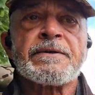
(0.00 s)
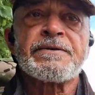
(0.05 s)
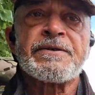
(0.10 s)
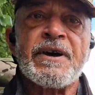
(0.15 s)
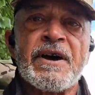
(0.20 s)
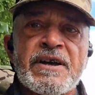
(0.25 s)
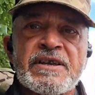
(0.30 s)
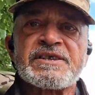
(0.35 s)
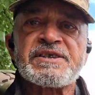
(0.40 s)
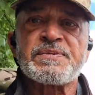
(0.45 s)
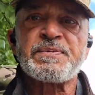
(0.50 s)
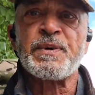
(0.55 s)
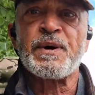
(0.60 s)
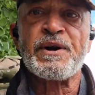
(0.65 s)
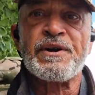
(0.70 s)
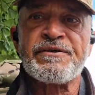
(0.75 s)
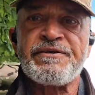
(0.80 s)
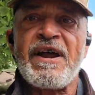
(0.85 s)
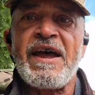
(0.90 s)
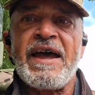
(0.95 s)
that
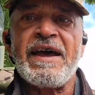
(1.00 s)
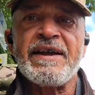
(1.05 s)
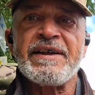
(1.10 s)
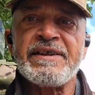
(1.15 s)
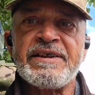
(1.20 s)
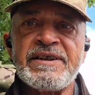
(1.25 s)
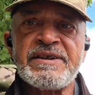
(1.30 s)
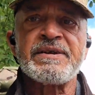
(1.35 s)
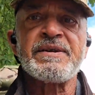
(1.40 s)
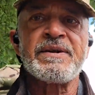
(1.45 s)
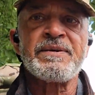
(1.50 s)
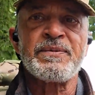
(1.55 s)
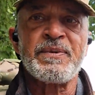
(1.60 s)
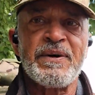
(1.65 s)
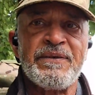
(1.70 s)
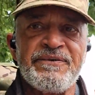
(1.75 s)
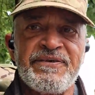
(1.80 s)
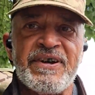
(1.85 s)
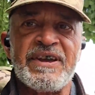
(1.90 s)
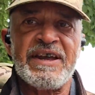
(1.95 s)
were around
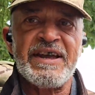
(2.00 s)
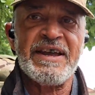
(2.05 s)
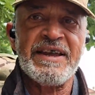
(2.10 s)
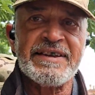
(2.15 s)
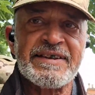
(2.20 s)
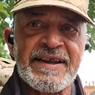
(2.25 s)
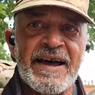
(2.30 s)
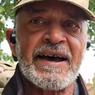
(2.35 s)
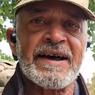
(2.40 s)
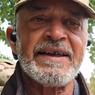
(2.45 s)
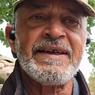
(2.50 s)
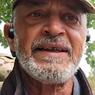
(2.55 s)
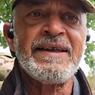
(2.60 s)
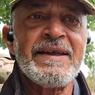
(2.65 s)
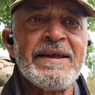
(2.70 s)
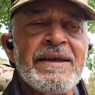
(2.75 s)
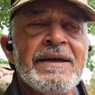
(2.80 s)
when VE Day